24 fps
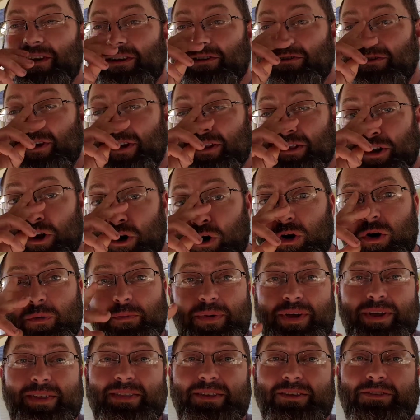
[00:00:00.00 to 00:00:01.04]
We got the car
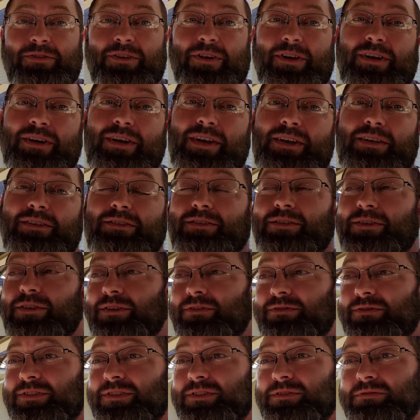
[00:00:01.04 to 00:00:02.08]
meet this Friday, so
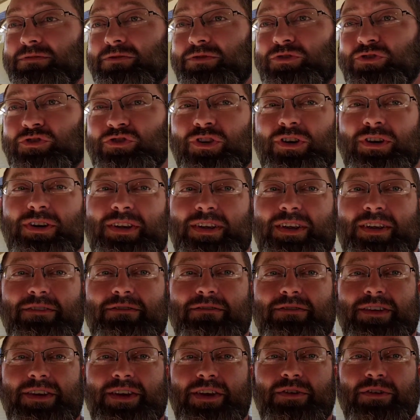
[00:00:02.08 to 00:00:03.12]
I'm gonna try to get
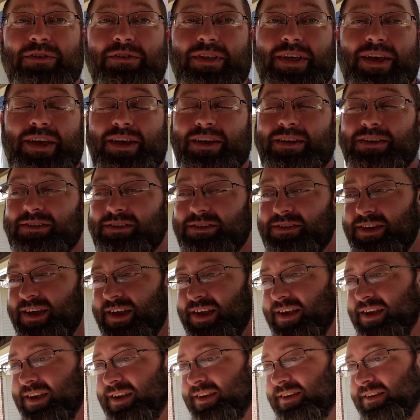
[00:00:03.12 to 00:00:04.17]
video of that,
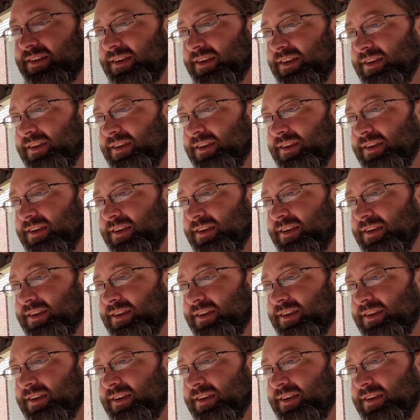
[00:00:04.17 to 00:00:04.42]
and